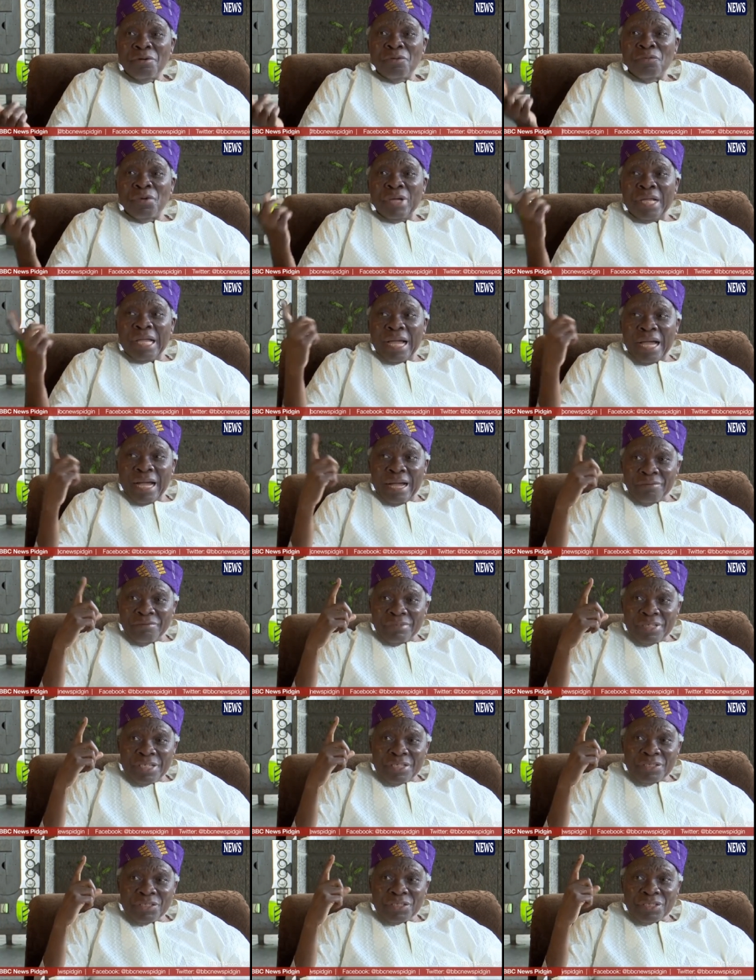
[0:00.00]
we
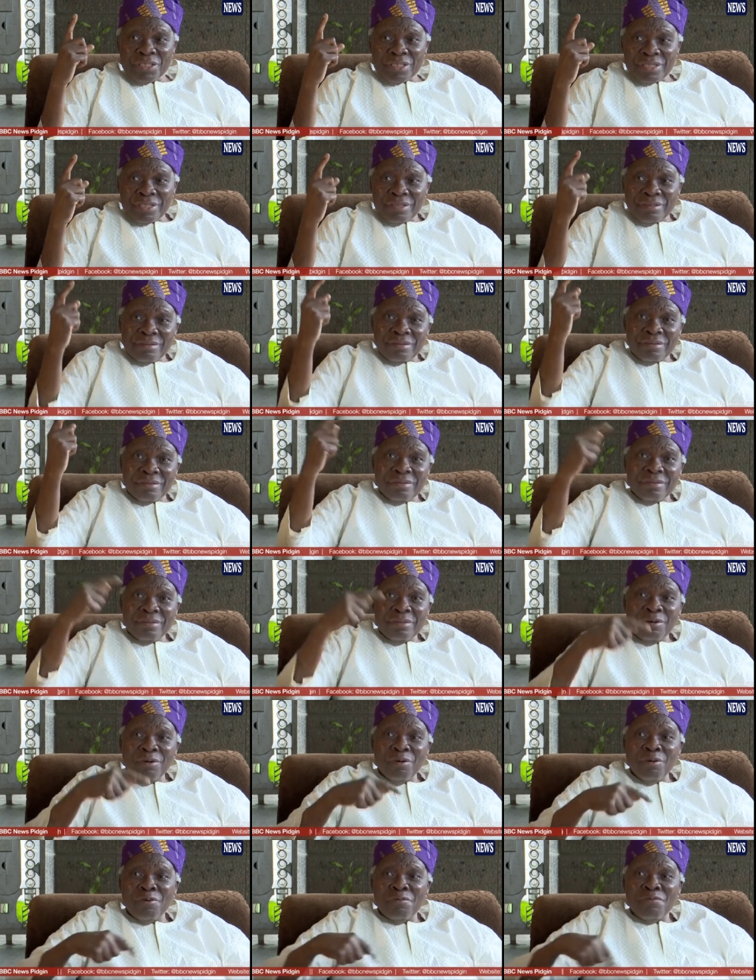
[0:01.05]
have this
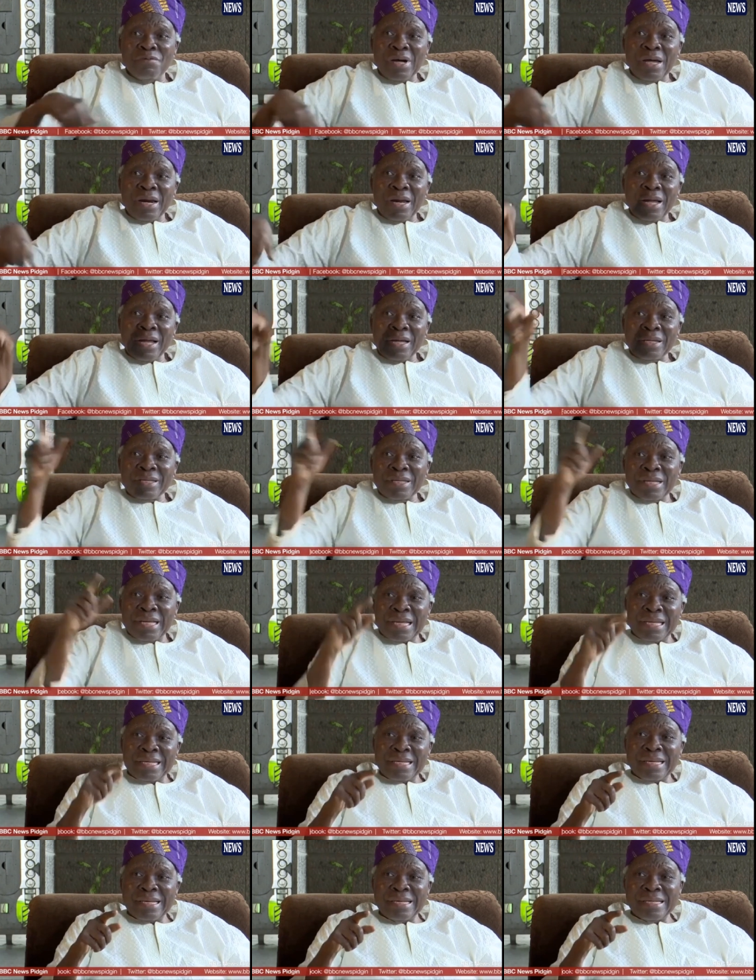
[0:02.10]

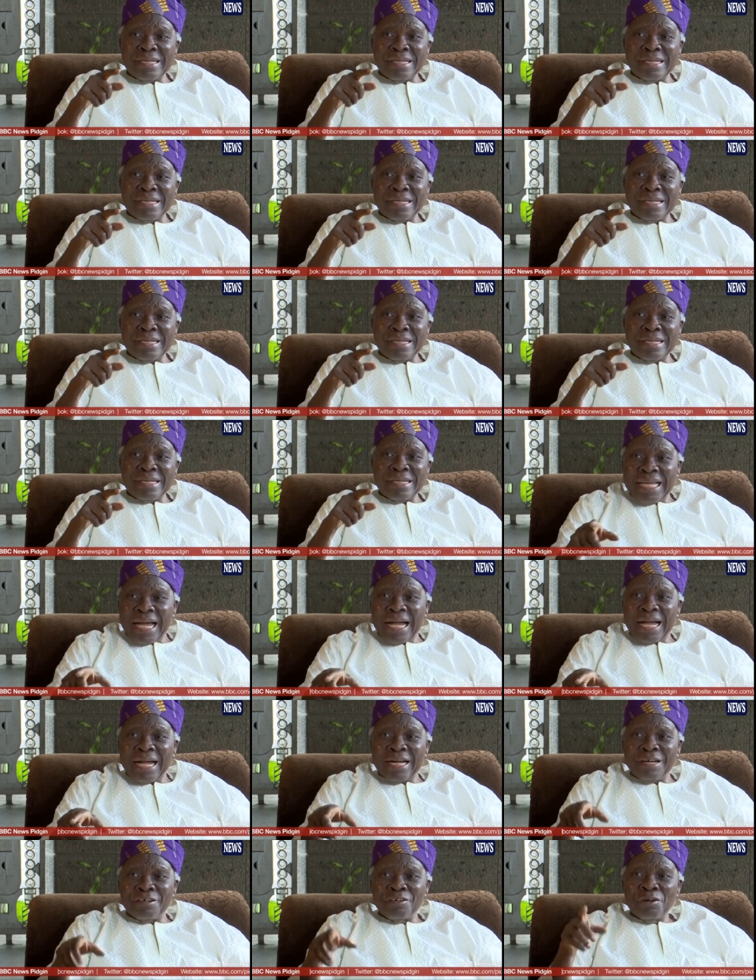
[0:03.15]
overarching danger
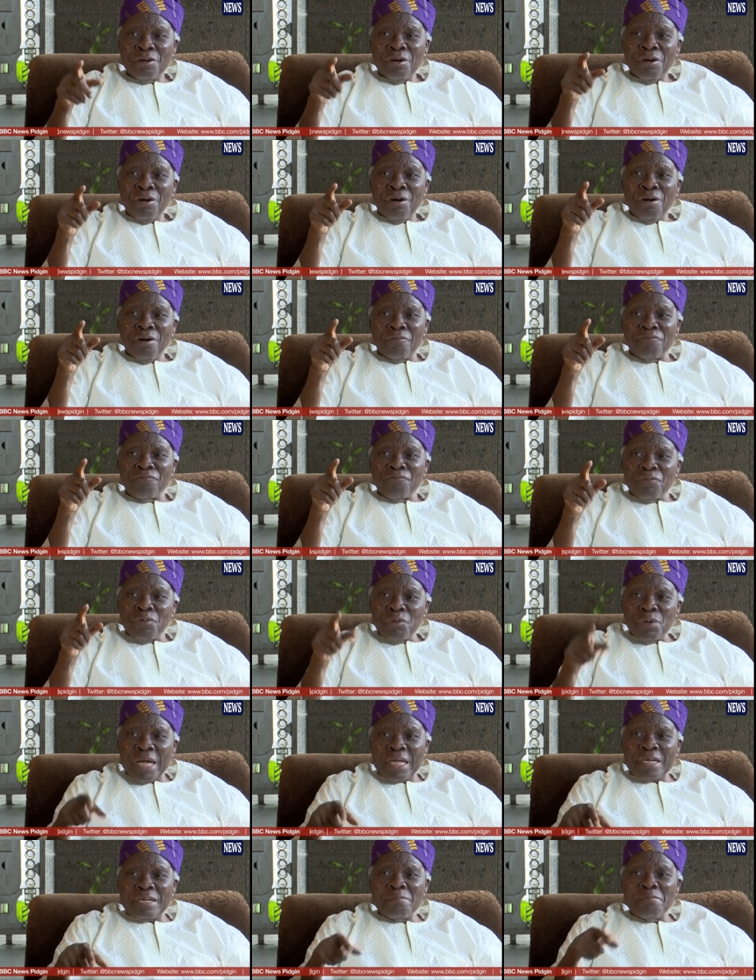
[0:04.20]
of
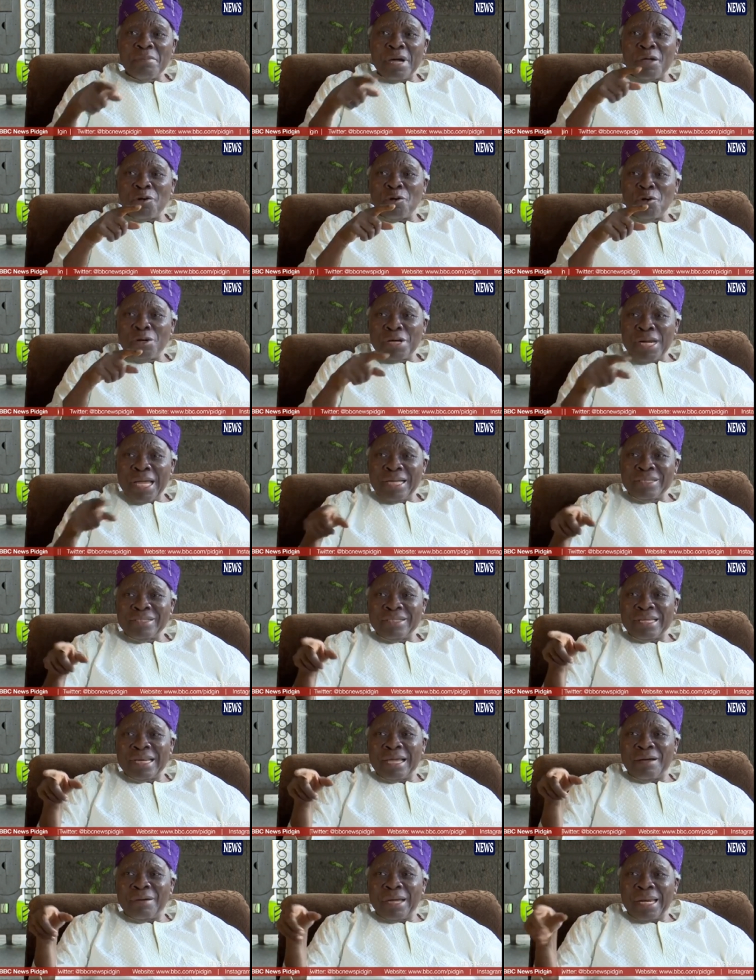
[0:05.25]
Fulani marauders
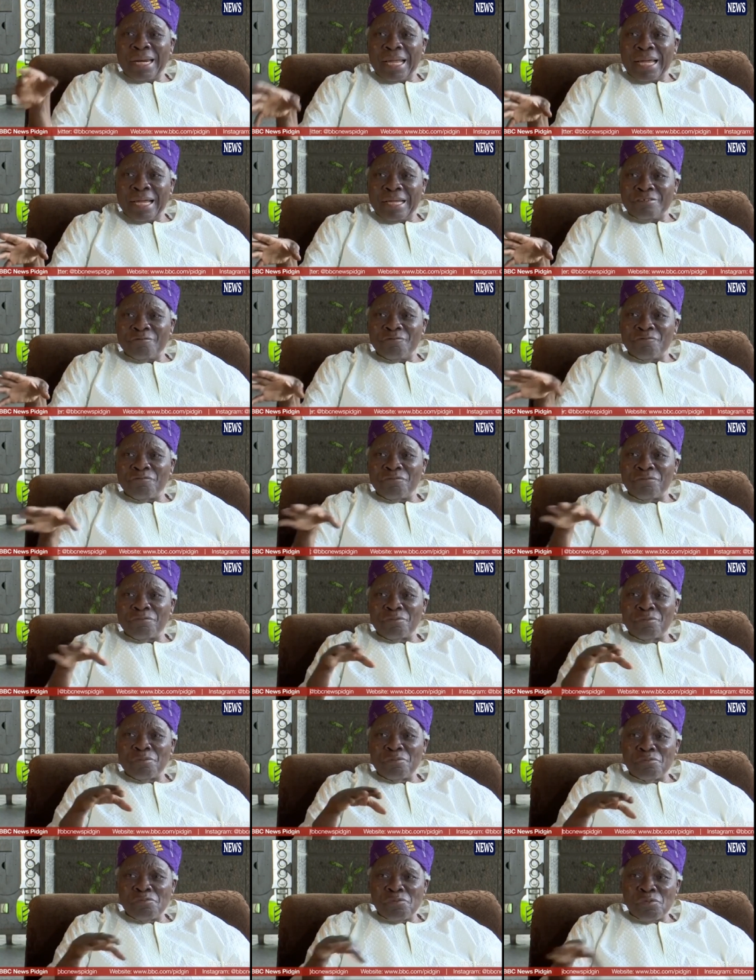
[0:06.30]
in our land,
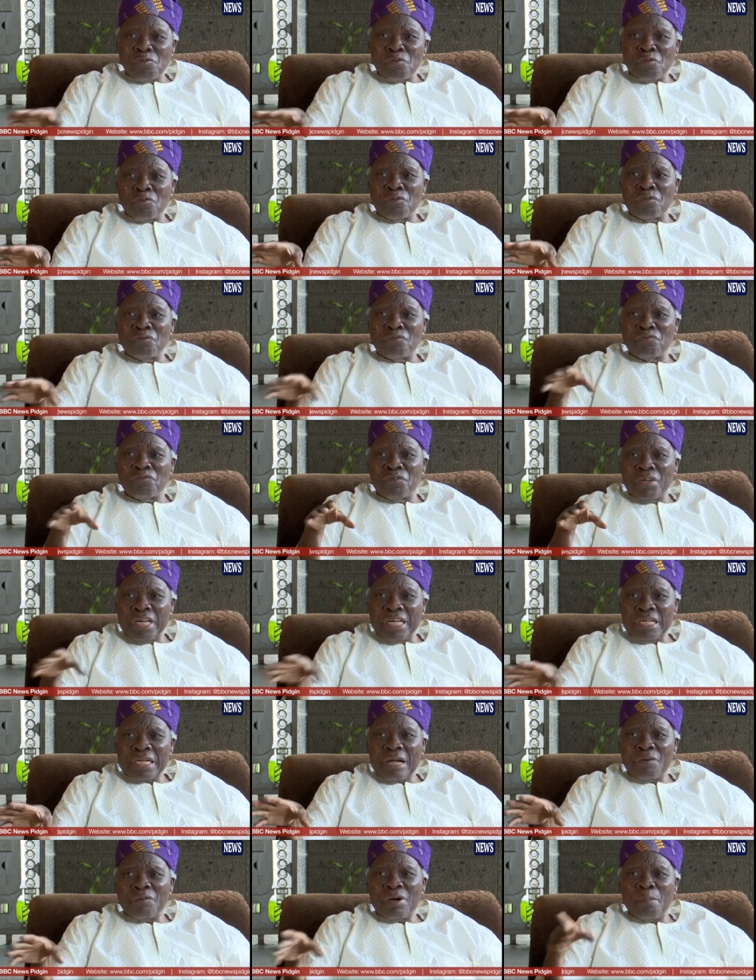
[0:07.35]

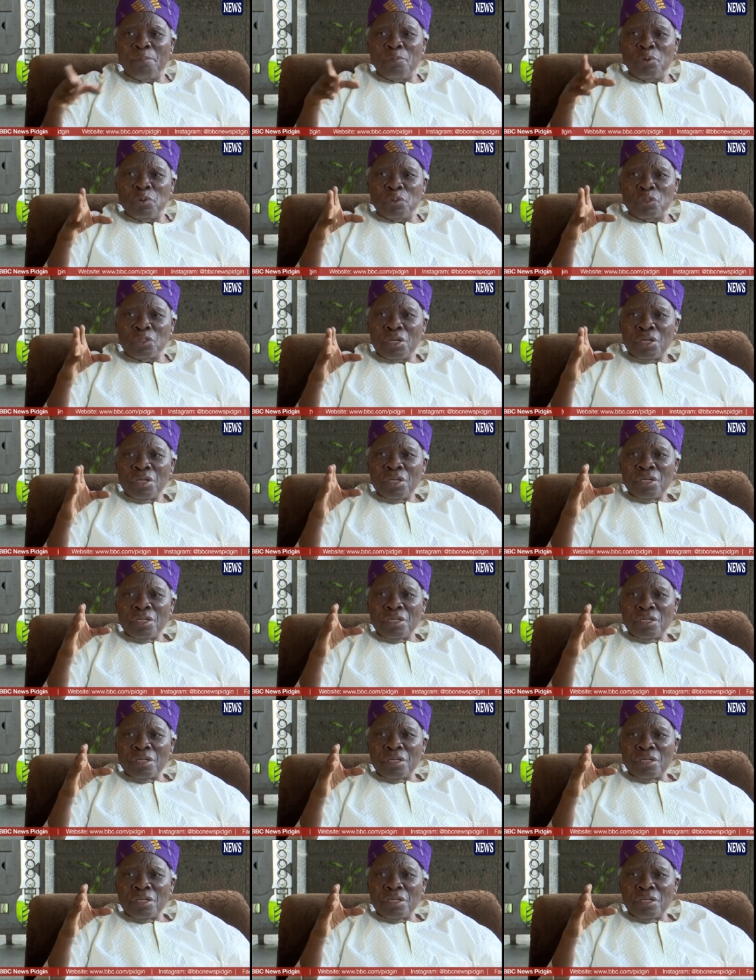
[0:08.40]
filling our bush,
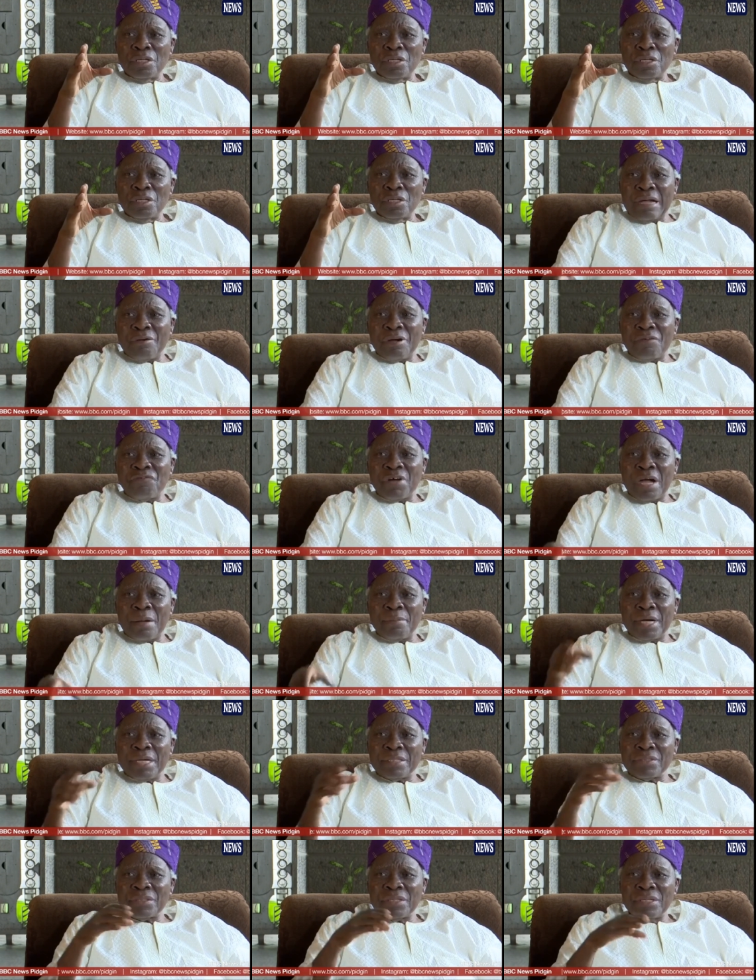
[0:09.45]
killing our
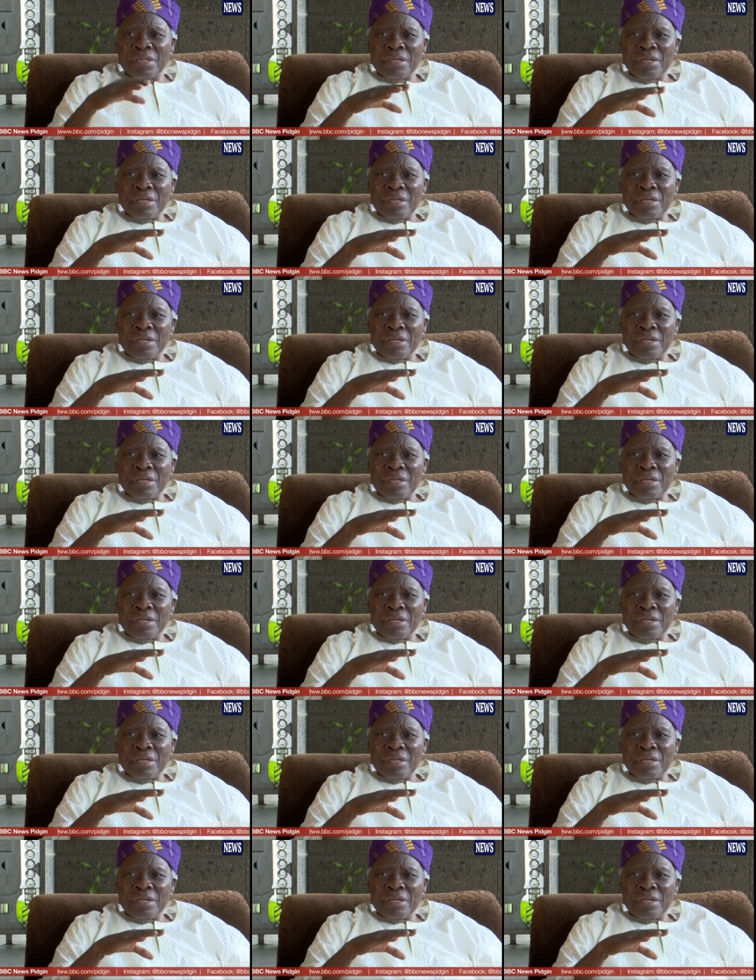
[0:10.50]
farmers,